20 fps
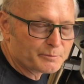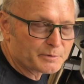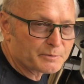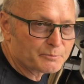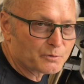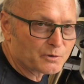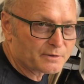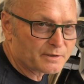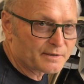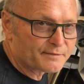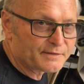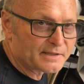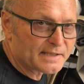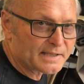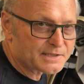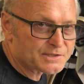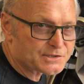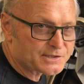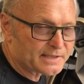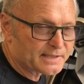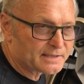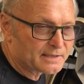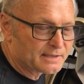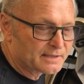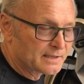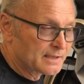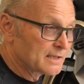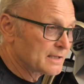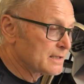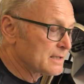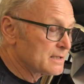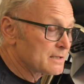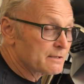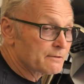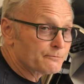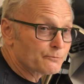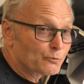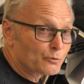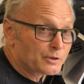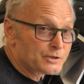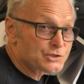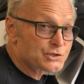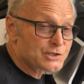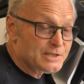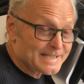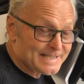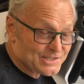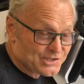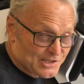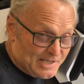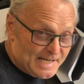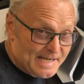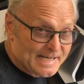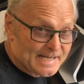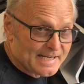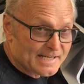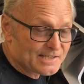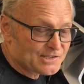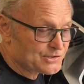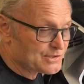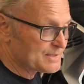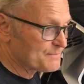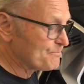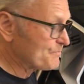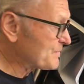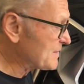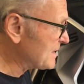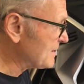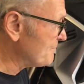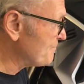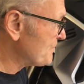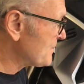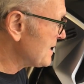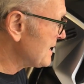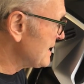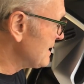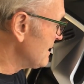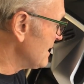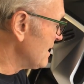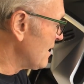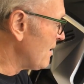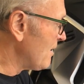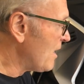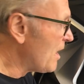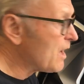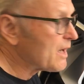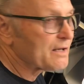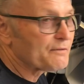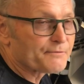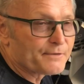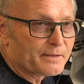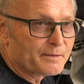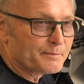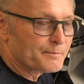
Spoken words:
room to put on the XHead. For GSAs, all of